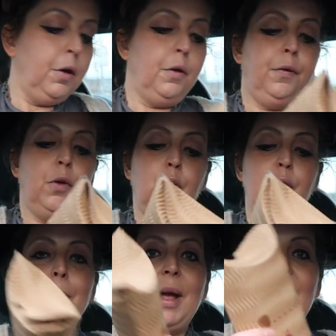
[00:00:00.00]
For
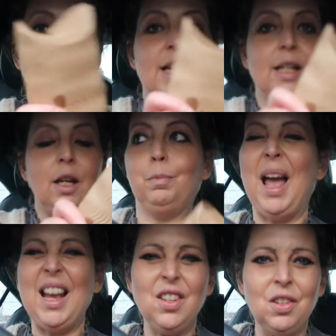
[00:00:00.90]
the
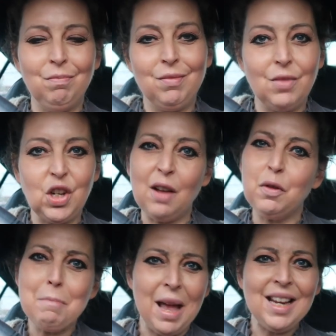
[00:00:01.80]
main, do you
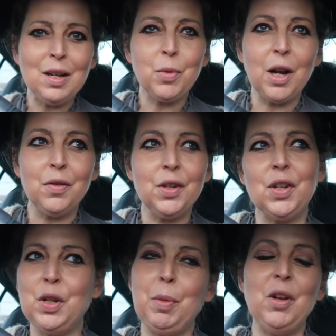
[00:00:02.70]
have a main at
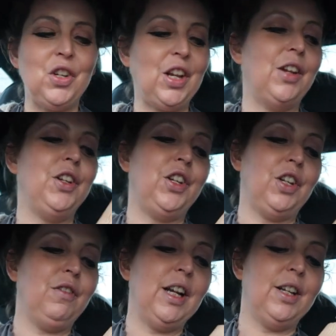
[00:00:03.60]
breakfast? I suppose you
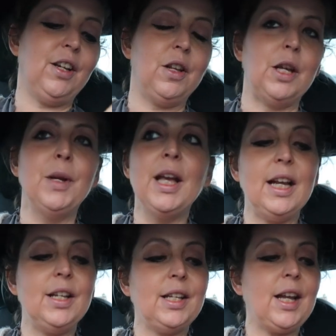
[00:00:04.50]
do, really, don't you?
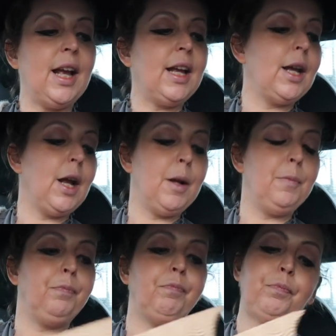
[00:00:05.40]
It's
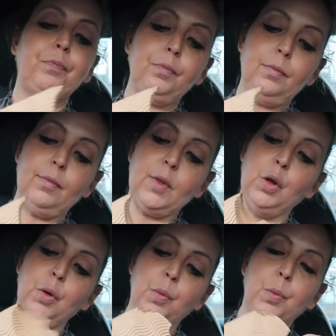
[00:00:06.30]
a
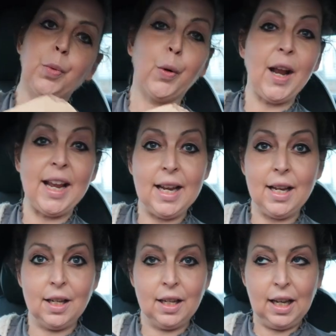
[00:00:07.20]

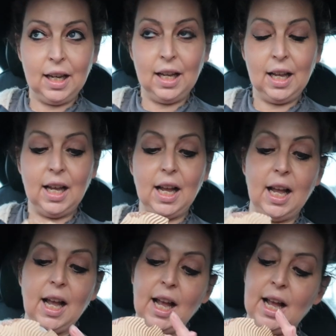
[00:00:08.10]
brie
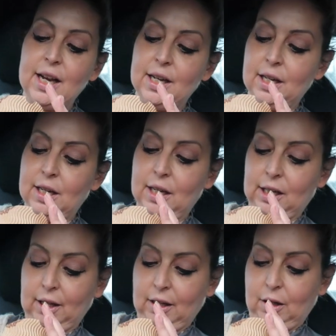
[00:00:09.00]

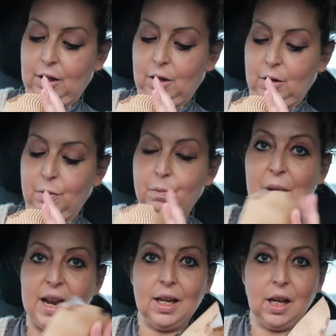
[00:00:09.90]
and
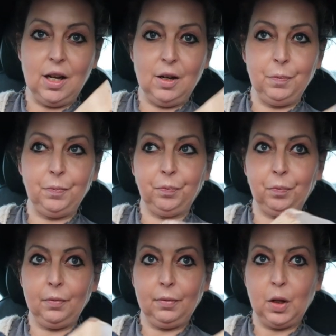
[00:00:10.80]
bacon
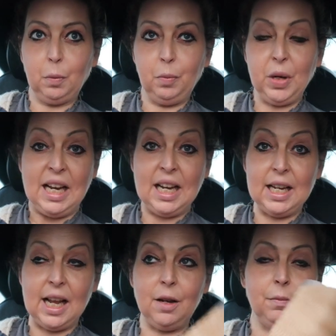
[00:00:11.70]

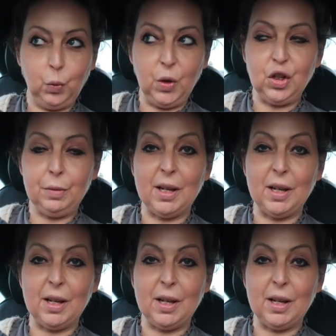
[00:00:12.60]
panini, which